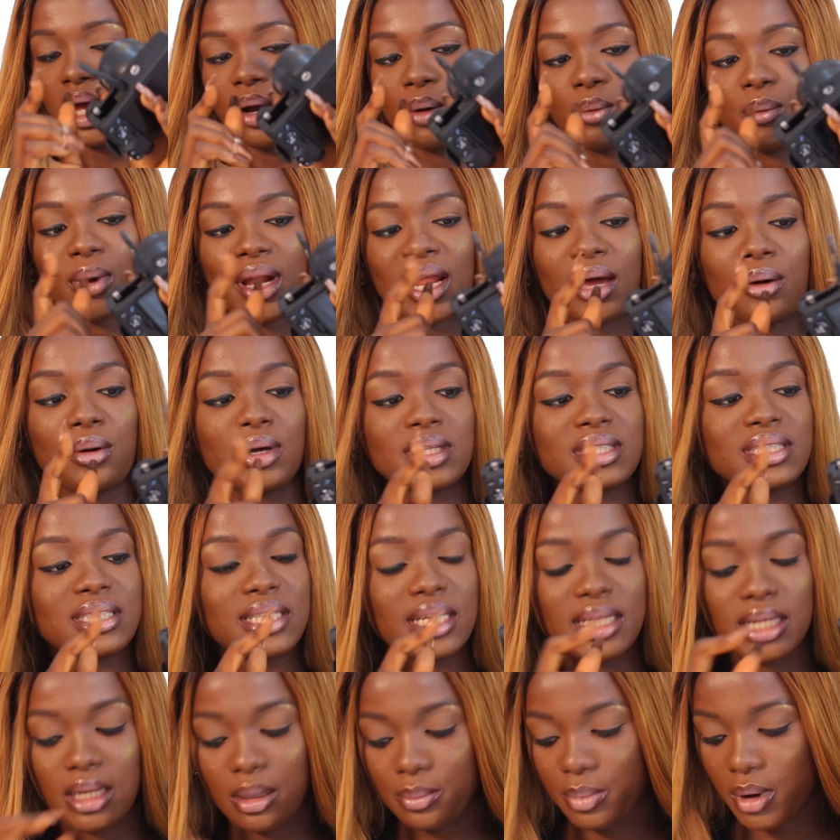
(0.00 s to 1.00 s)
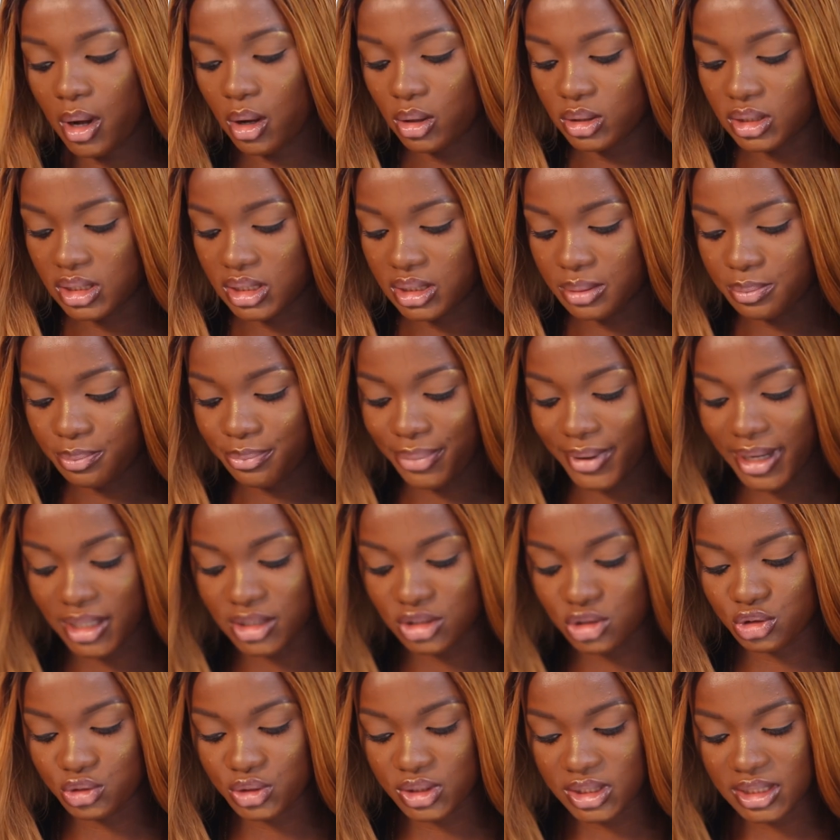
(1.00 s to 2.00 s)
What I was saying about the
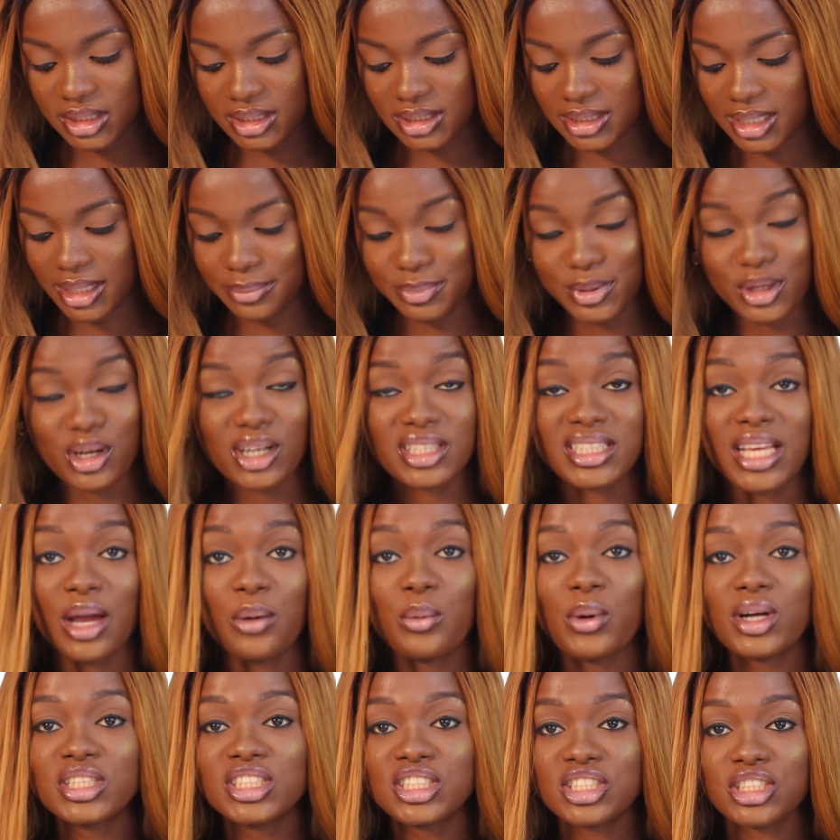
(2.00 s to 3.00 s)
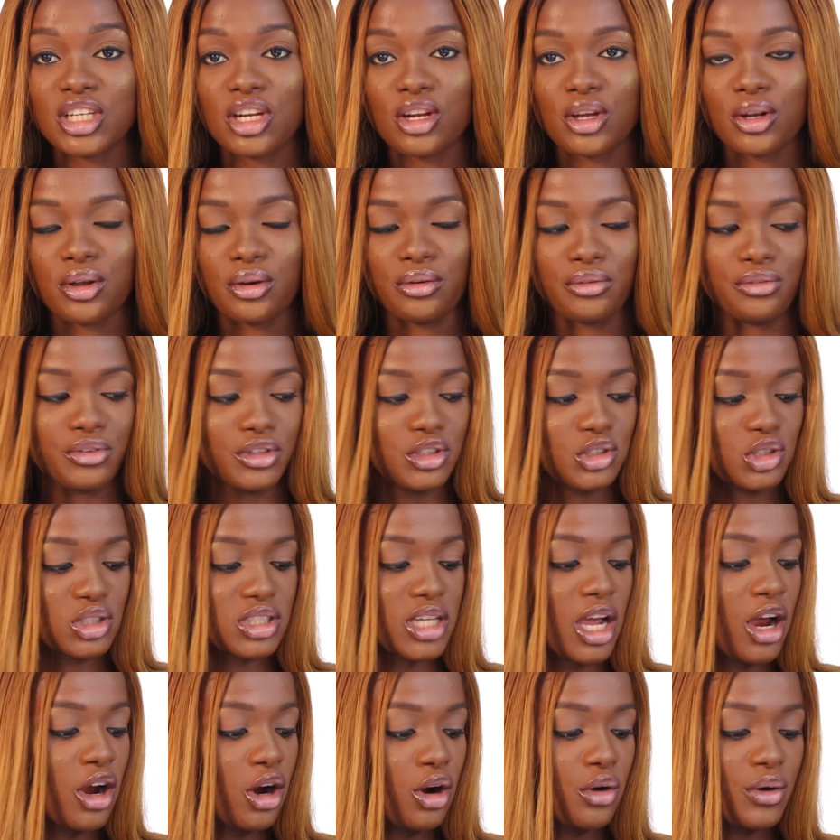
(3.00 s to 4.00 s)
battery is that because I watched a lot of videos,
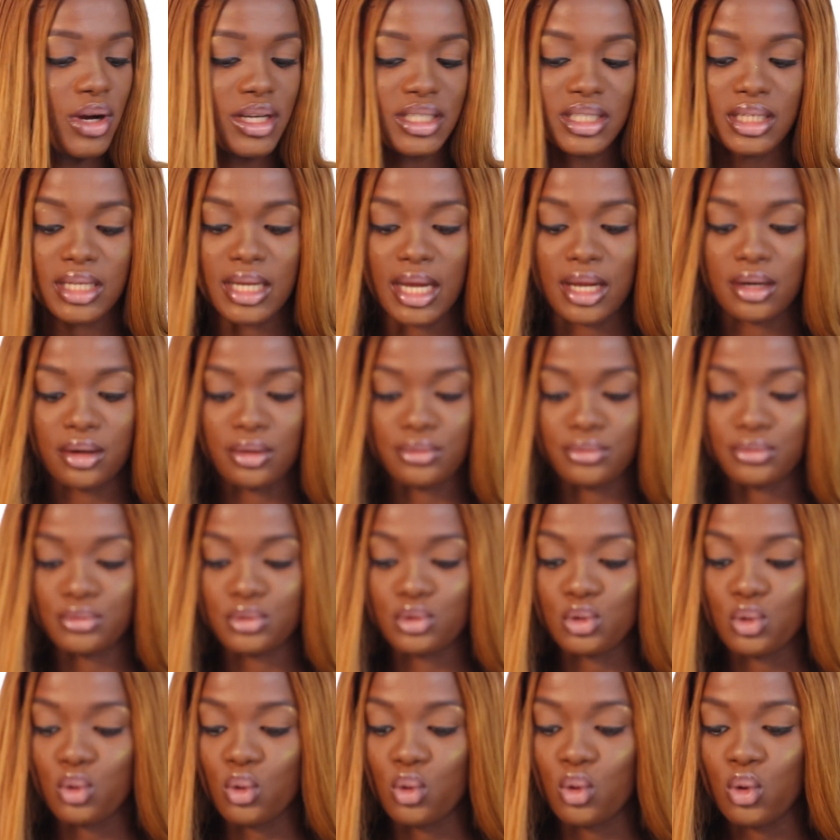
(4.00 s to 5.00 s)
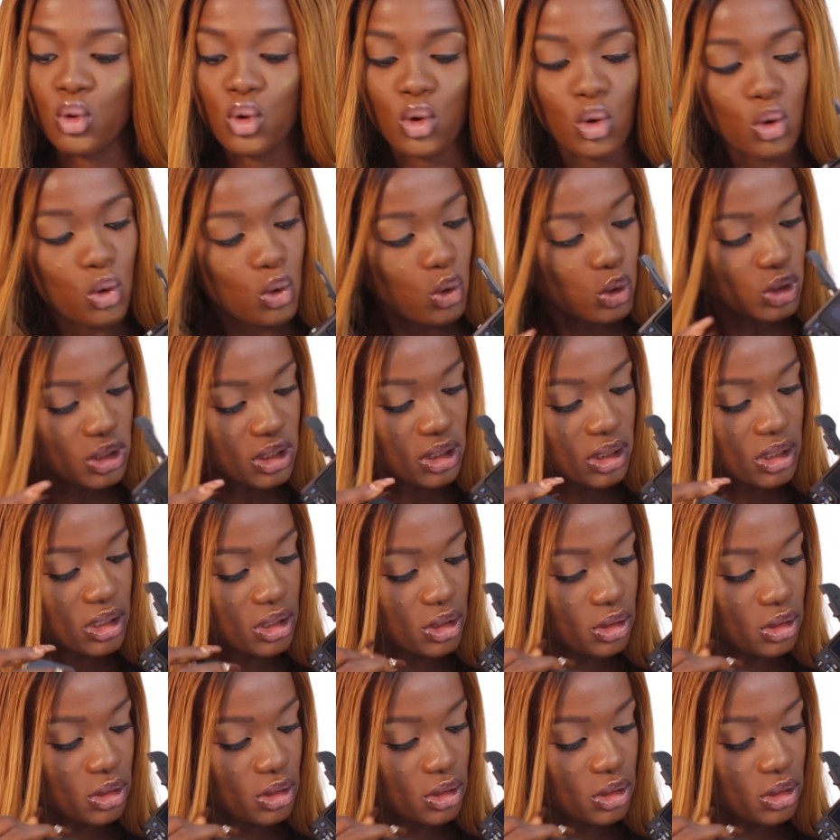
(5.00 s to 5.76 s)
I already kind of know the